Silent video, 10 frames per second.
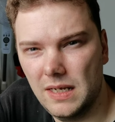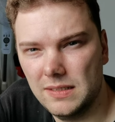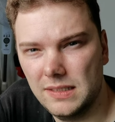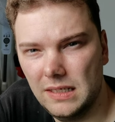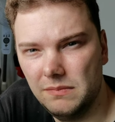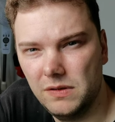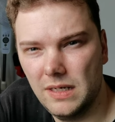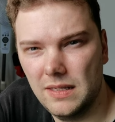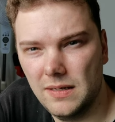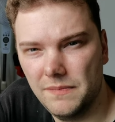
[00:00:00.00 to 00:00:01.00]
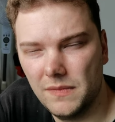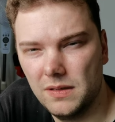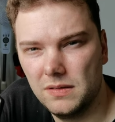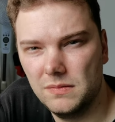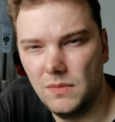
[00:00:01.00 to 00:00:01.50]
last name together,
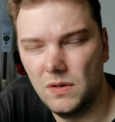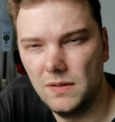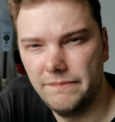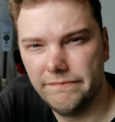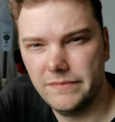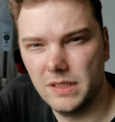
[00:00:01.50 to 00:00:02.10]
small,